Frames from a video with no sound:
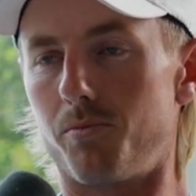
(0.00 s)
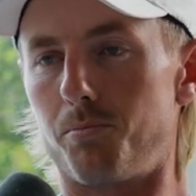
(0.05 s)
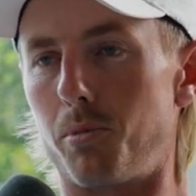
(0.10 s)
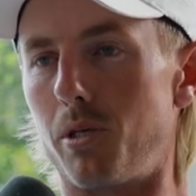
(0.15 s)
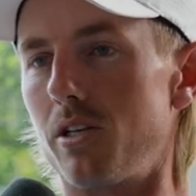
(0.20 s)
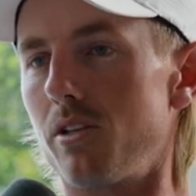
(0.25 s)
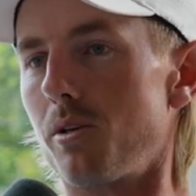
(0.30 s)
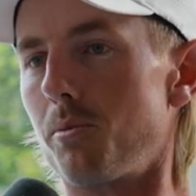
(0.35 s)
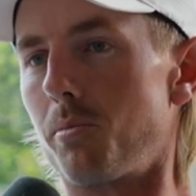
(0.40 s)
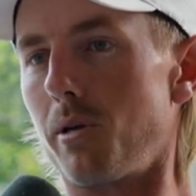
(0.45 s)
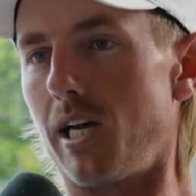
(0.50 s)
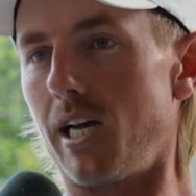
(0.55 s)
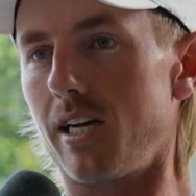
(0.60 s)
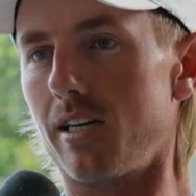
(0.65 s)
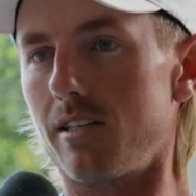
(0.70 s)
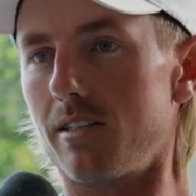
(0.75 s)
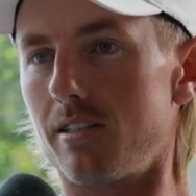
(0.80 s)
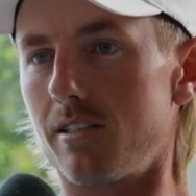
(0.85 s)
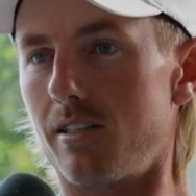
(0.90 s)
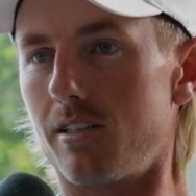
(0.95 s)
peel it
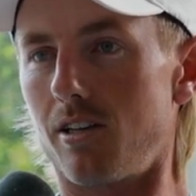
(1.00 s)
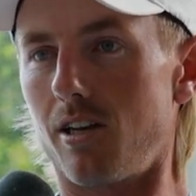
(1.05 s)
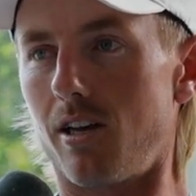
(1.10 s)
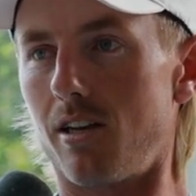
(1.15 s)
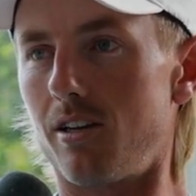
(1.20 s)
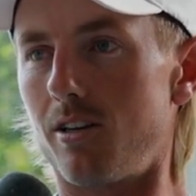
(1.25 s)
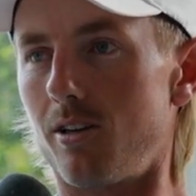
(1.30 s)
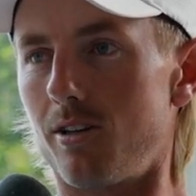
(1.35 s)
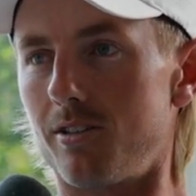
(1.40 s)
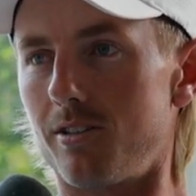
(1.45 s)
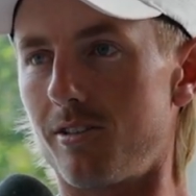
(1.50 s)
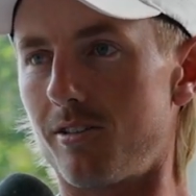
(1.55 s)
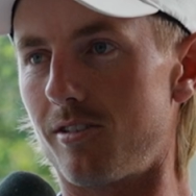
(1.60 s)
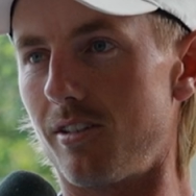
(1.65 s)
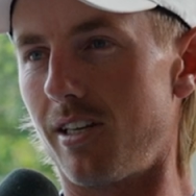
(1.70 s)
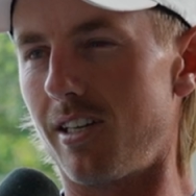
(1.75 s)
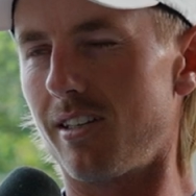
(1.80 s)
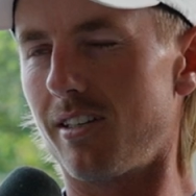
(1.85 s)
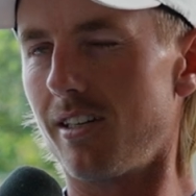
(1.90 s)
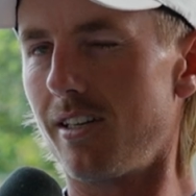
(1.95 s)
back and cut it on this,
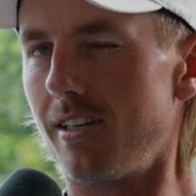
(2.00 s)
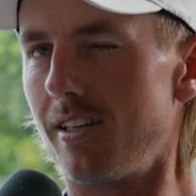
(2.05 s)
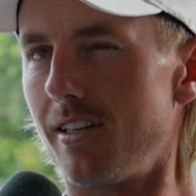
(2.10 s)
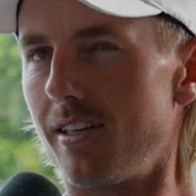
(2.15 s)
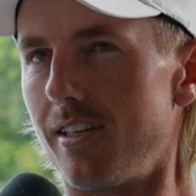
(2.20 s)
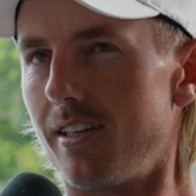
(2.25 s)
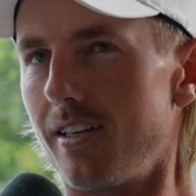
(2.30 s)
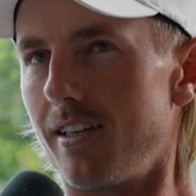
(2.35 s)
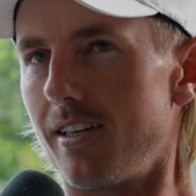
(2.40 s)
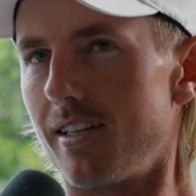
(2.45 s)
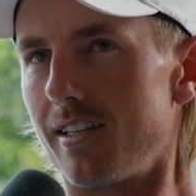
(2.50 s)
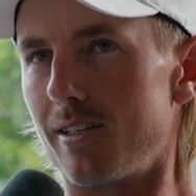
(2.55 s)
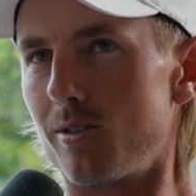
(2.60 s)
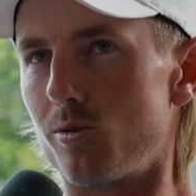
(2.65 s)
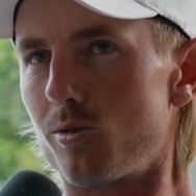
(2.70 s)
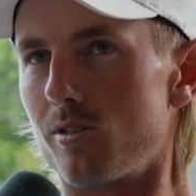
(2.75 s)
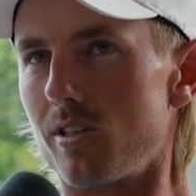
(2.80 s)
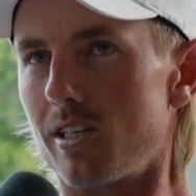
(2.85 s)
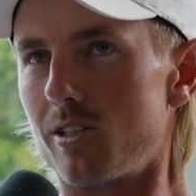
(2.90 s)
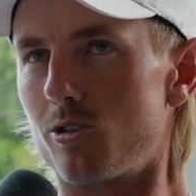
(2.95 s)
like, I think it
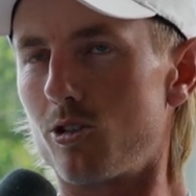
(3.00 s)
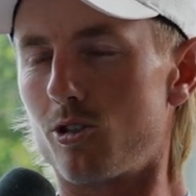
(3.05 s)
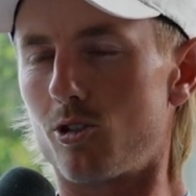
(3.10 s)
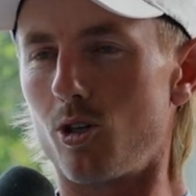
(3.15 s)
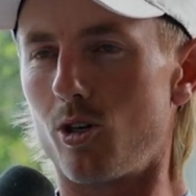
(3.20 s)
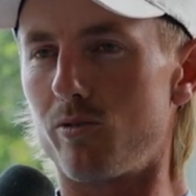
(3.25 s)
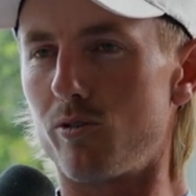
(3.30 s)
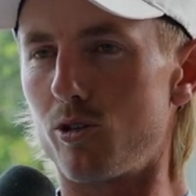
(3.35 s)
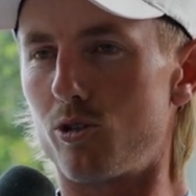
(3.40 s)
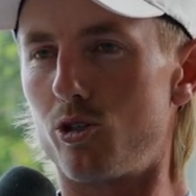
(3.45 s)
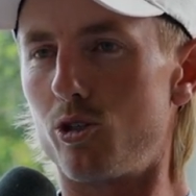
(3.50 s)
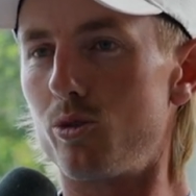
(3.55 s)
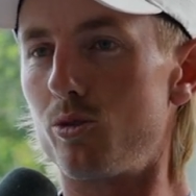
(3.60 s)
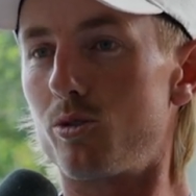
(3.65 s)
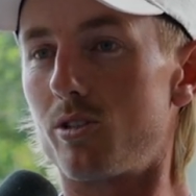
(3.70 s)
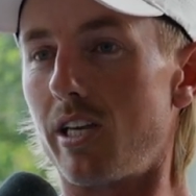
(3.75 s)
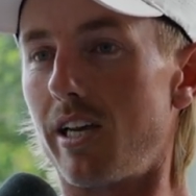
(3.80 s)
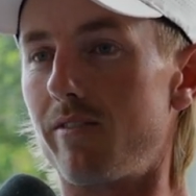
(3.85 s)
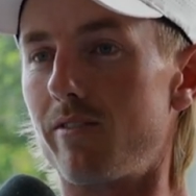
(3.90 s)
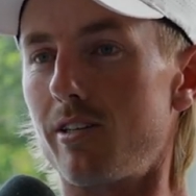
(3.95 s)
was like just over
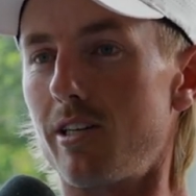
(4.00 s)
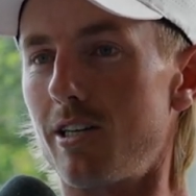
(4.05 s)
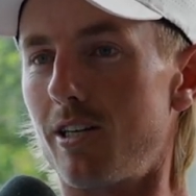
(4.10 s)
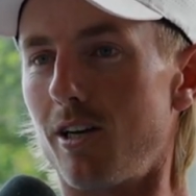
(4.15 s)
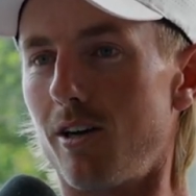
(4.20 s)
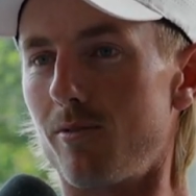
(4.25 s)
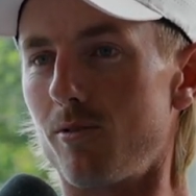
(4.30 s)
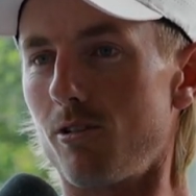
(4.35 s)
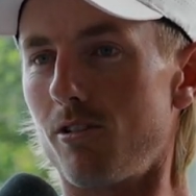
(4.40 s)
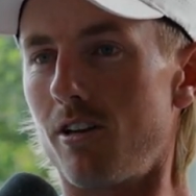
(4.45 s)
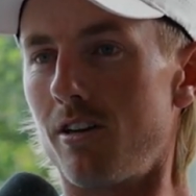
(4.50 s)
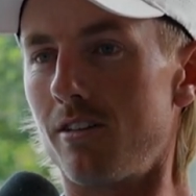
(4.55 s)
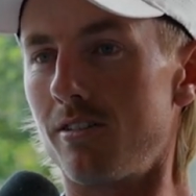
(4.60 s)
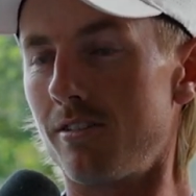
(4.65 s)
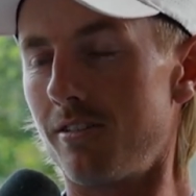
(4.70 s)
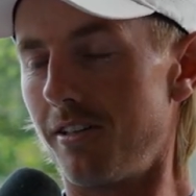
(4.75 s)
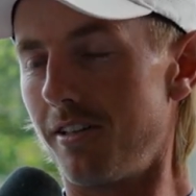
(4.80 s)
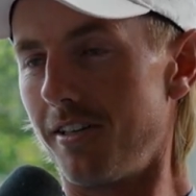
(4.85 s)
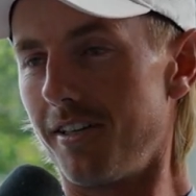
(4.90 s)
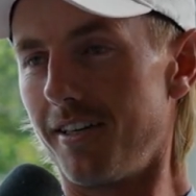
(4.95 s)
270 cover line,